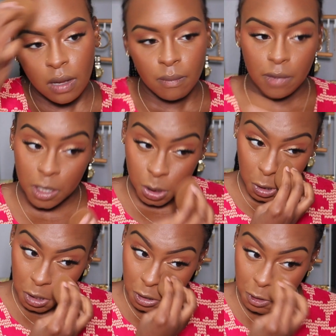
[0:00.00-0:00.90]
make
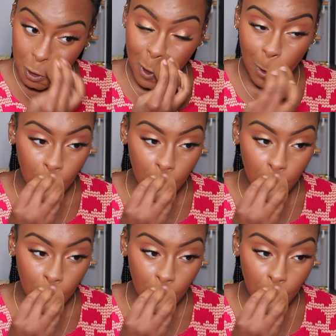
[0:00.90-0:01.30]
sure there's no